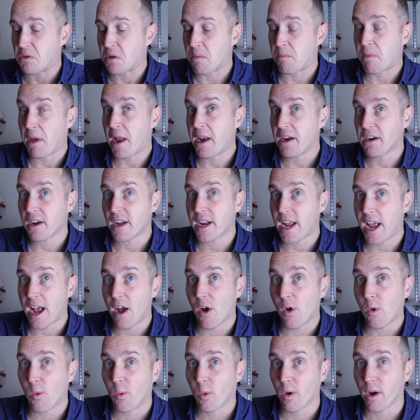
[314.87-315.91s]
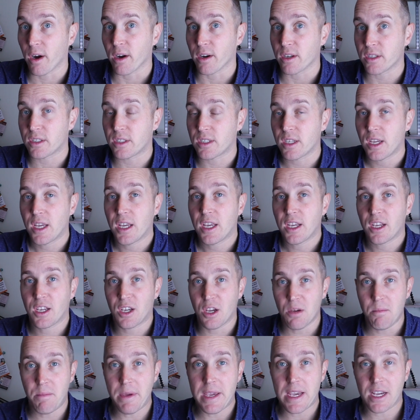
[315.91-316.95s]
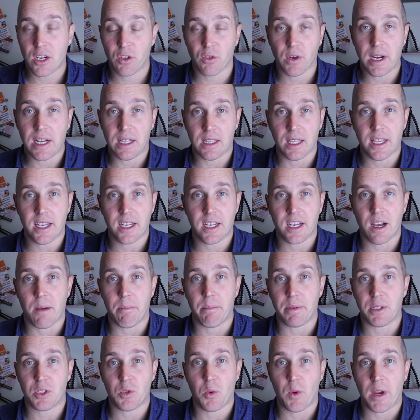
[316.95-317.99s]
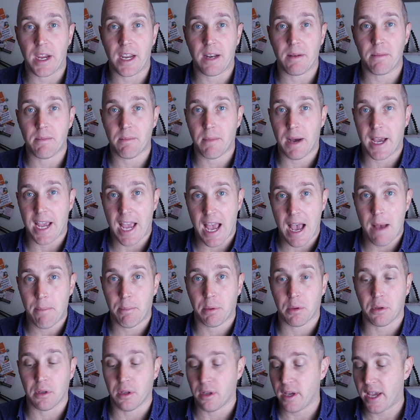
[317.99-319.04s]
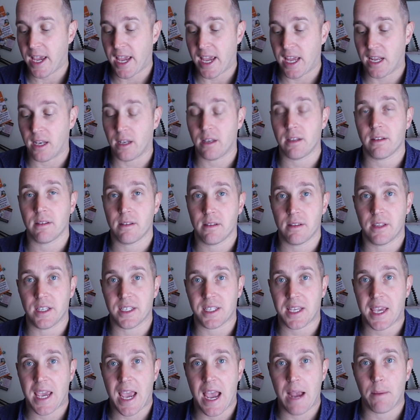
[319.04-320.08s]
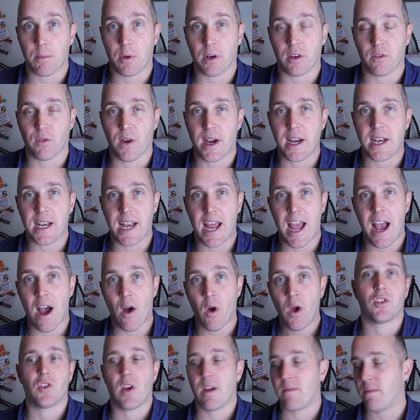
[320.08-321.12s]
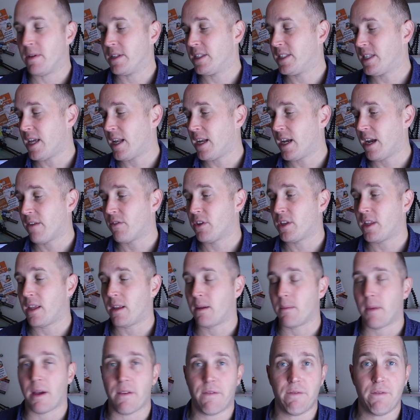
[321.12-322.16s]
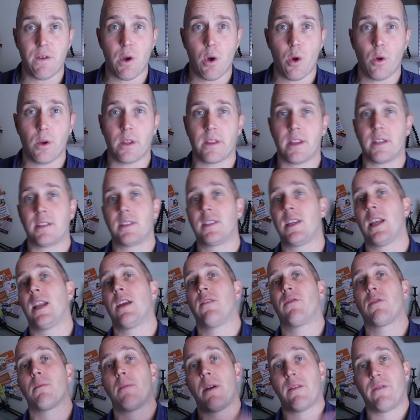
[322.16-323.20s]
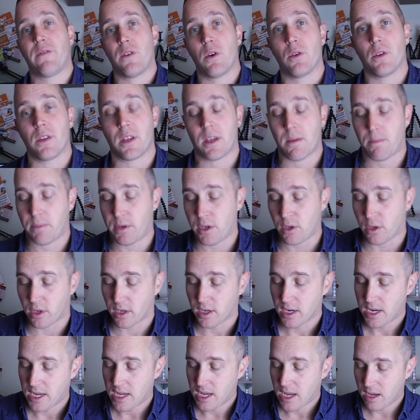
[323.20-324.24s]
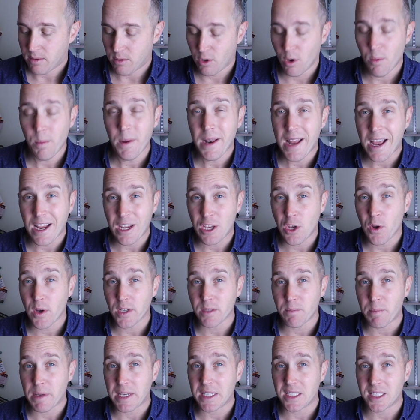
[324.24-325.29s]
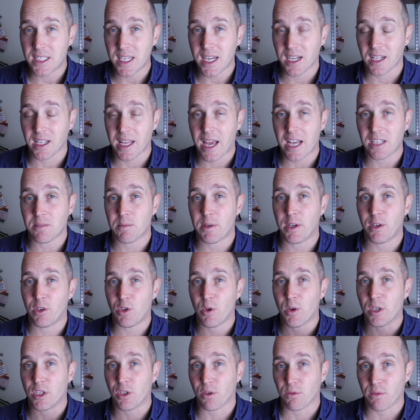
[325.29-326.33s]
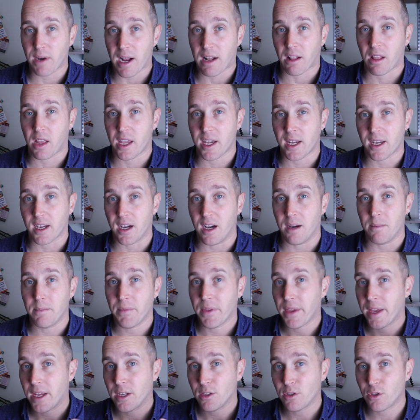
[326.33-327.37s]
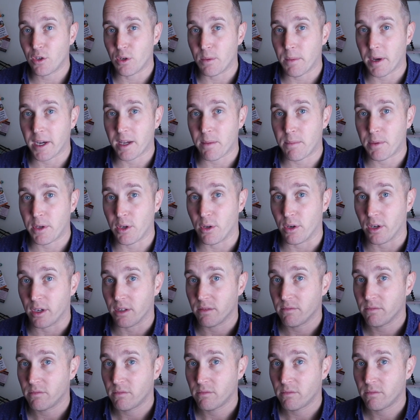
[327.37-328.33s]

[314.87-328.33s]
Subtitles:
Depending on how it works, could be a great link up between my Apple and this camera right now. So I've been sending everything to my phone and then sending from my phone to the computer. Hoping that USB-C allows me to do a direct link up to my computer.